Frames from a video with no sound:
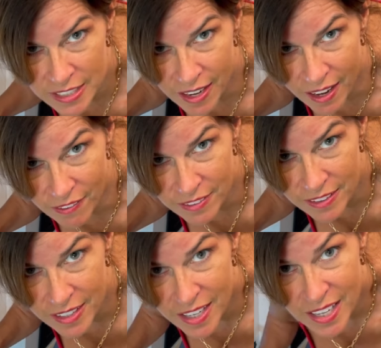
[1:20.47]
down.
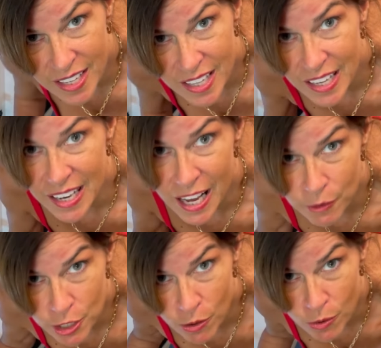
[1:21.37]
Now we
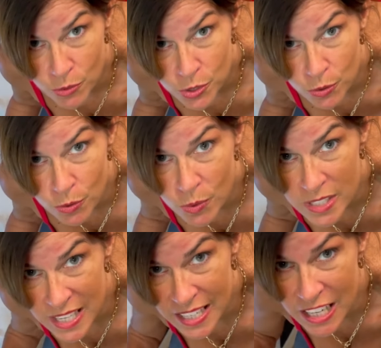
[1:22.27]
go to
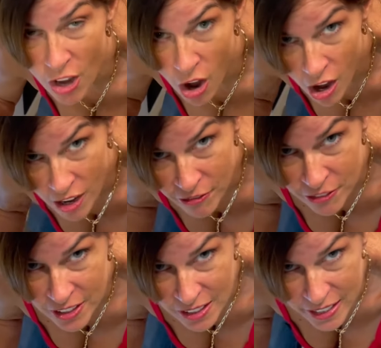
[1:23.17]
taking off
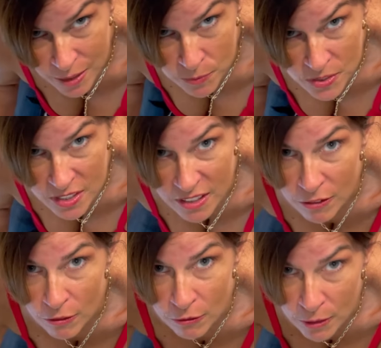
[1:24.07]
the clamps,
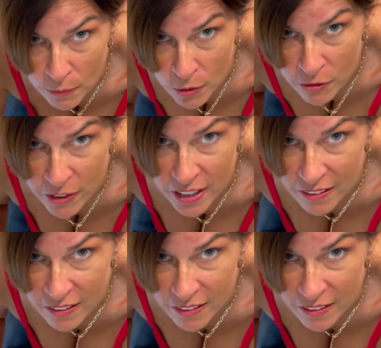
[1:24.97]
removing